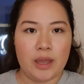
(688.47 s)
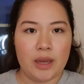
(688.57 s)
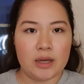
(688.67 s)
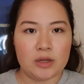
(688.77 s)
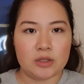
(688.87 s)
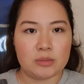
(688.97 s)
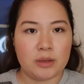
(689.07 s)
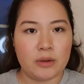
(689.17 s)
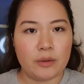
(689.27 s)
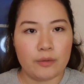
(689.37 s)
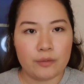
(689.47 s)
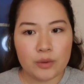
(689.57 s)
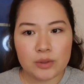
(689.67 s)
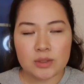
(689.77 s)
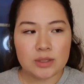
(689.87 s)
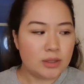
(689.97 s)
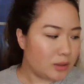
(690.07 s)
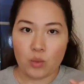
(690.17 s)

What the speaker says: 800 ml of water,